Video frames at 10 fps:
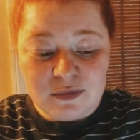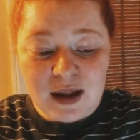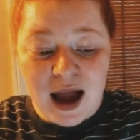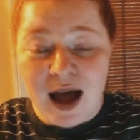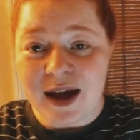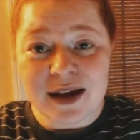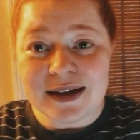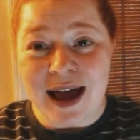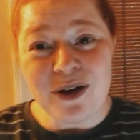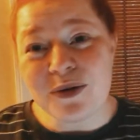I
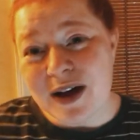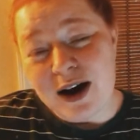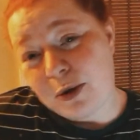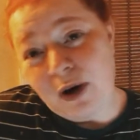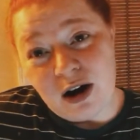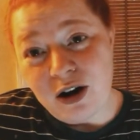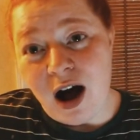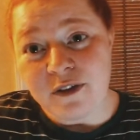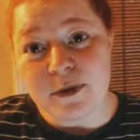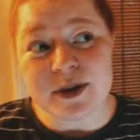now our, our
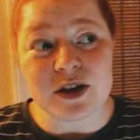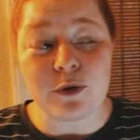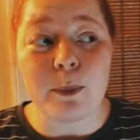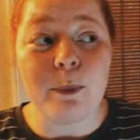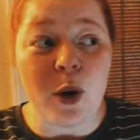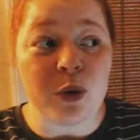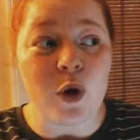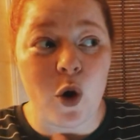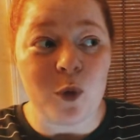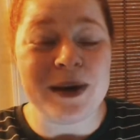coffee budget for both
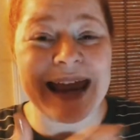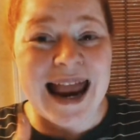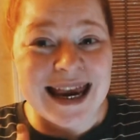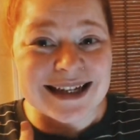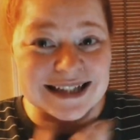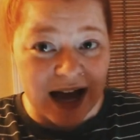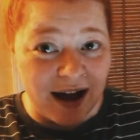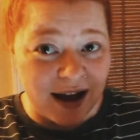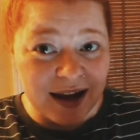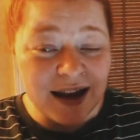Obi and
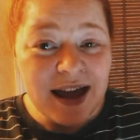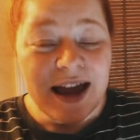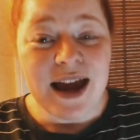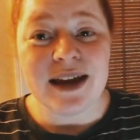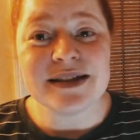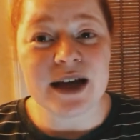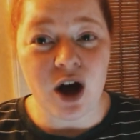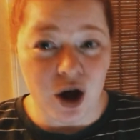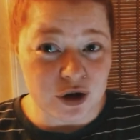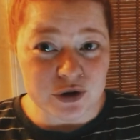I is like a
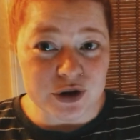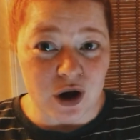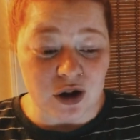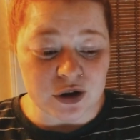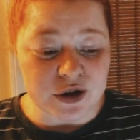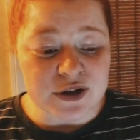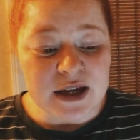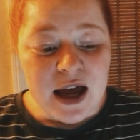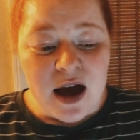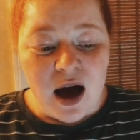hundred dollars
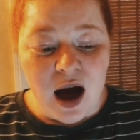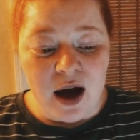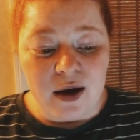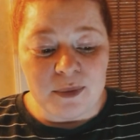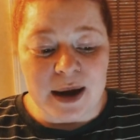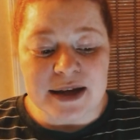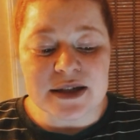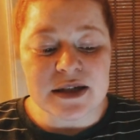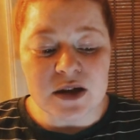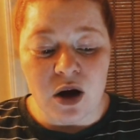um, and
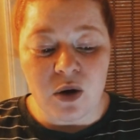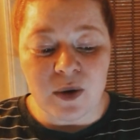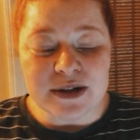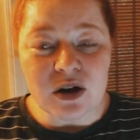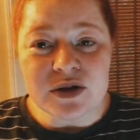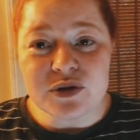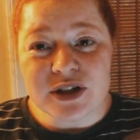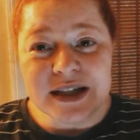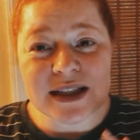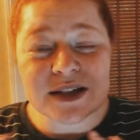so it's also just
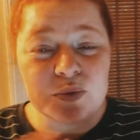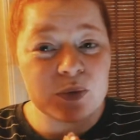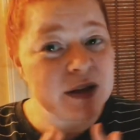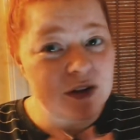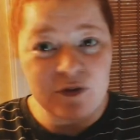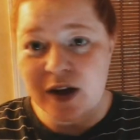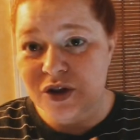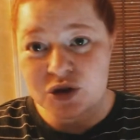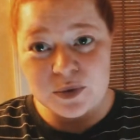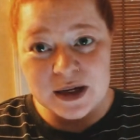like this really fun
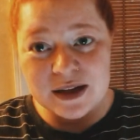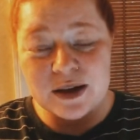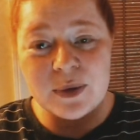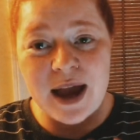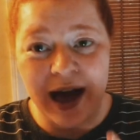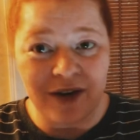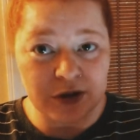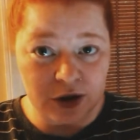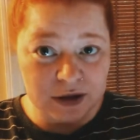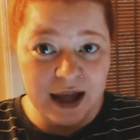treat that we have in
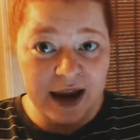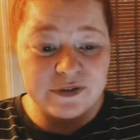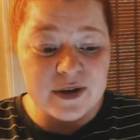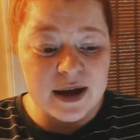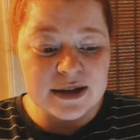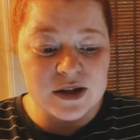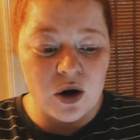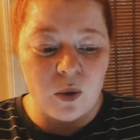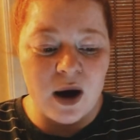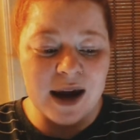our life and
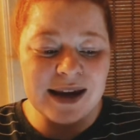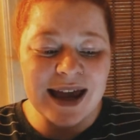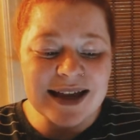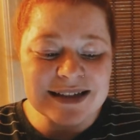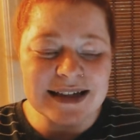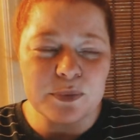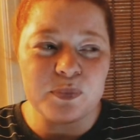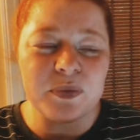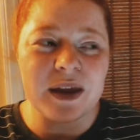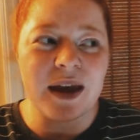so yes it
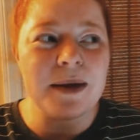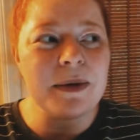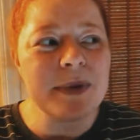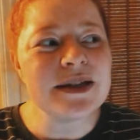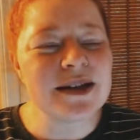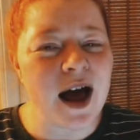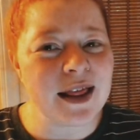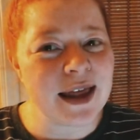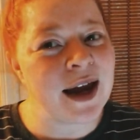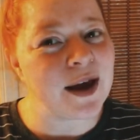and maybe it's not
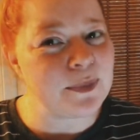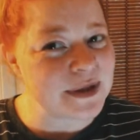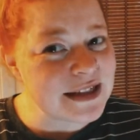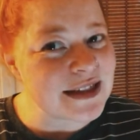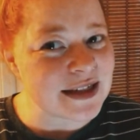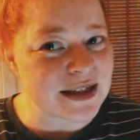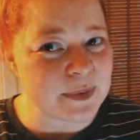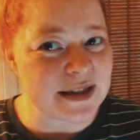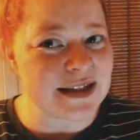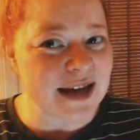like a business
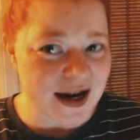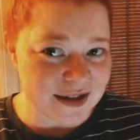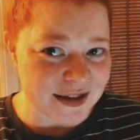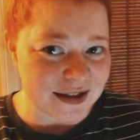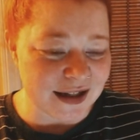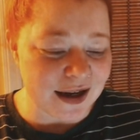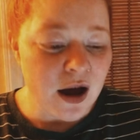expense technically,